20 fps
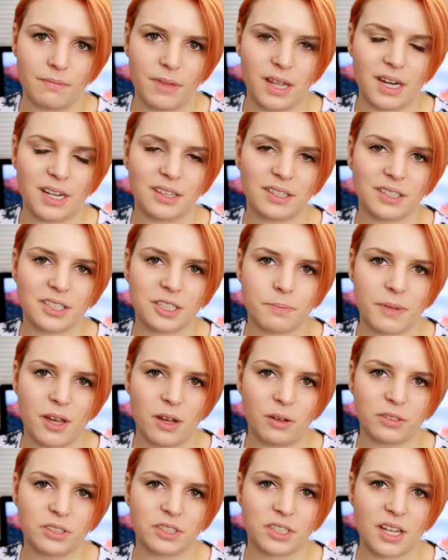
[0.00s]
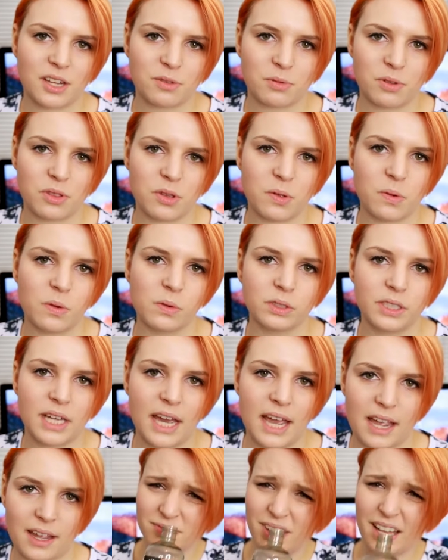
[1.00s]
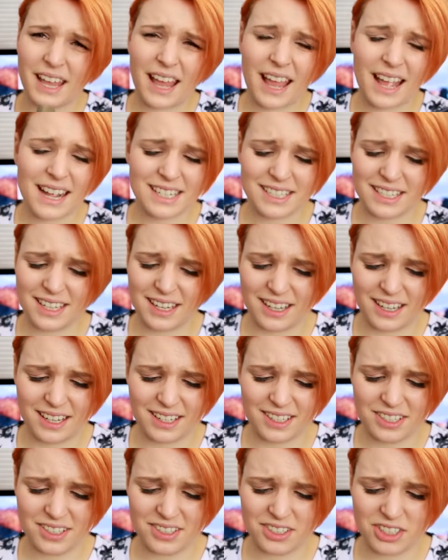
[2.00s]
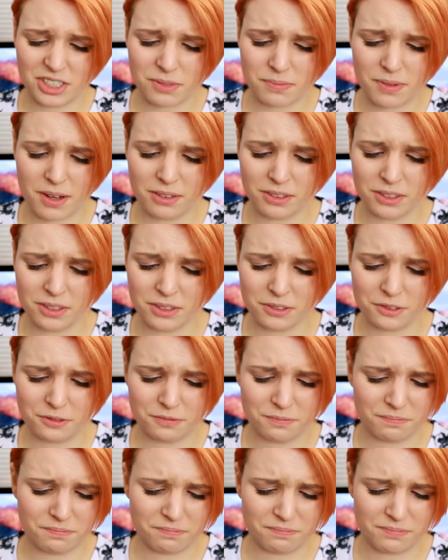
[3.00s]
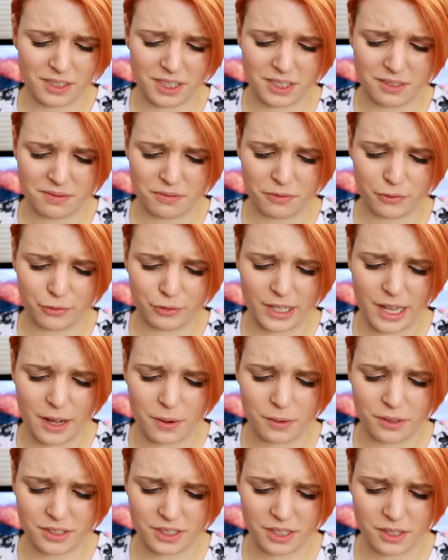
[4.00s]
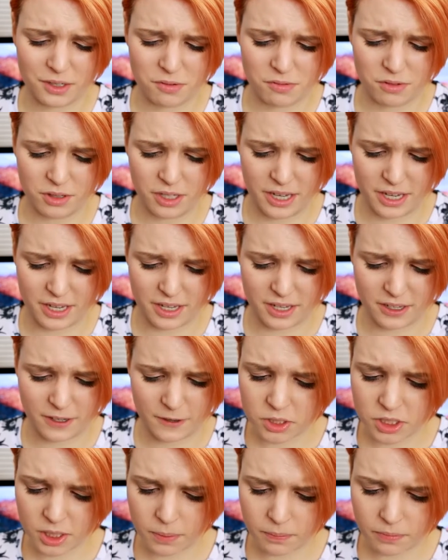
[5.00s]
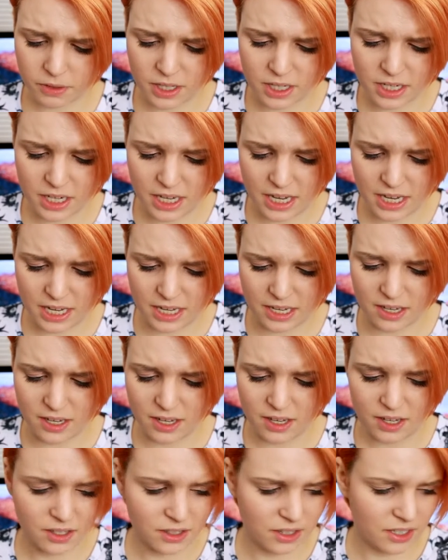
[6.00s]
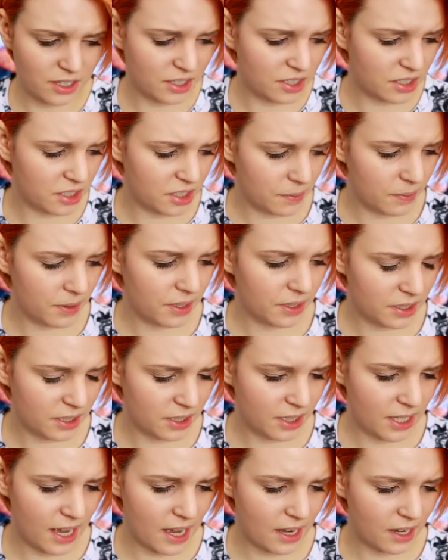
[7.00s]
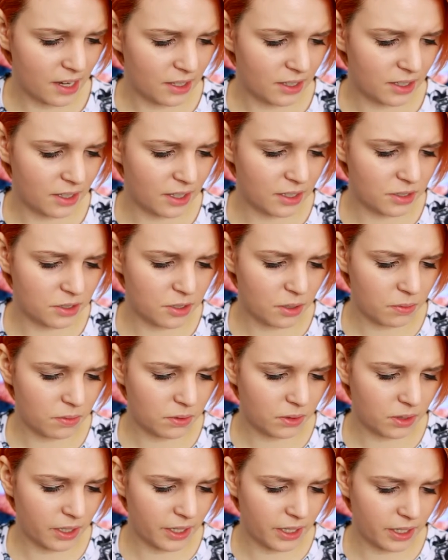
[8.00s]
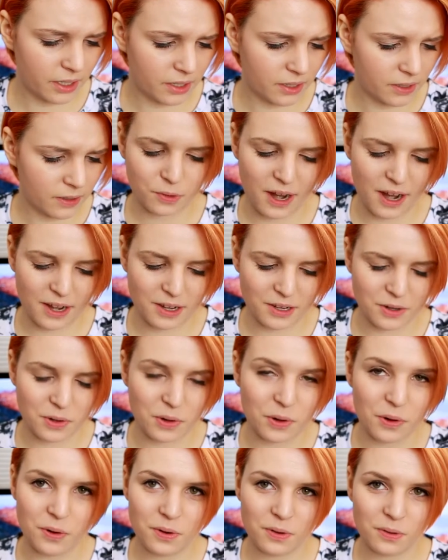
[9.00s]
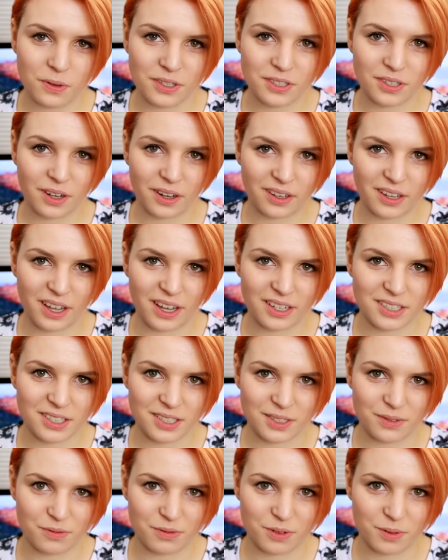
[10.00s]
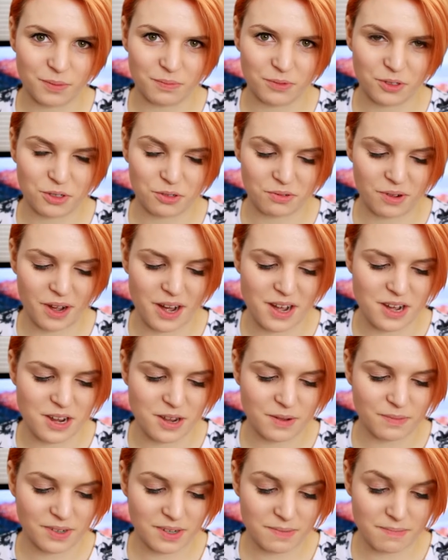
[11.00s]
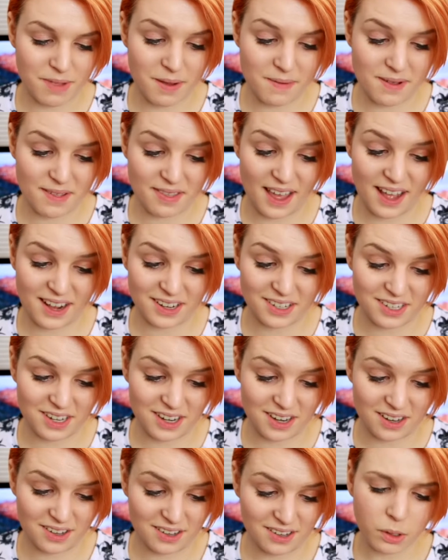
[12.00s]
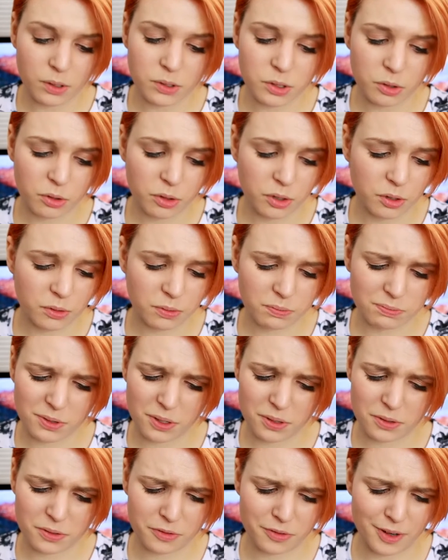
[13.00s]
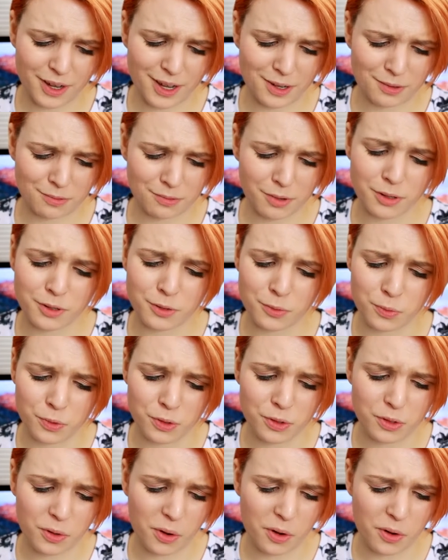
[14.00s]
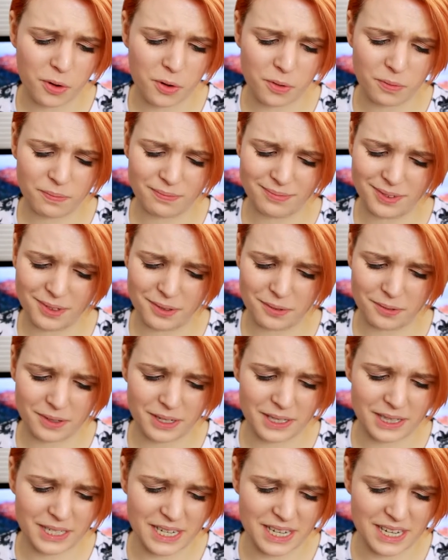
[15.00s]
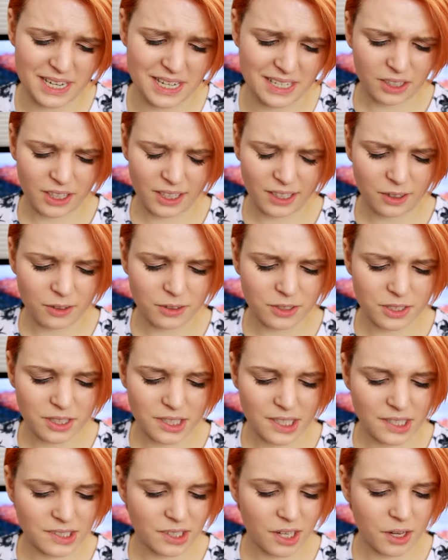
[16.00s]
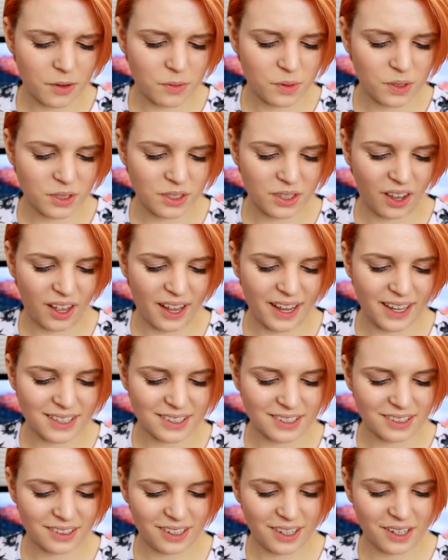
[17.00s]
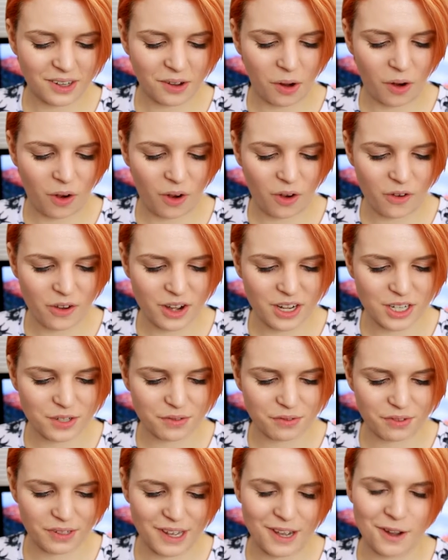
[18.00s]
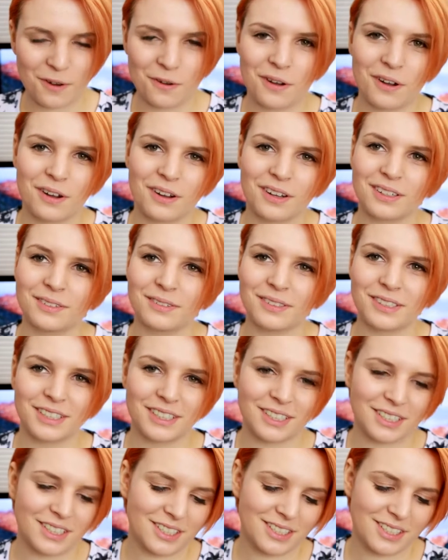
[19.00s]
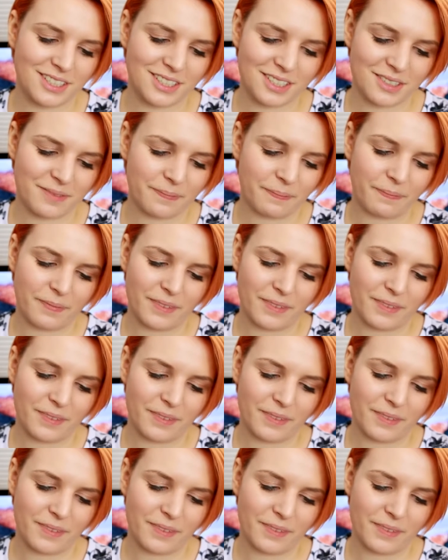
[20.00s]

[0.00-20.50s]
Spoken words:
meaning the smell stays with you all day. I hate it. It just smells of like flowers I don't like. Must be something in here that is similar to that I don't like. Geraniol, which I guess is from geraniums, maybe that's it. Rose oil, not a fan. Rosewood oil, not really. It's got like loads of things that I would like. It's got like orange flower, but it's just,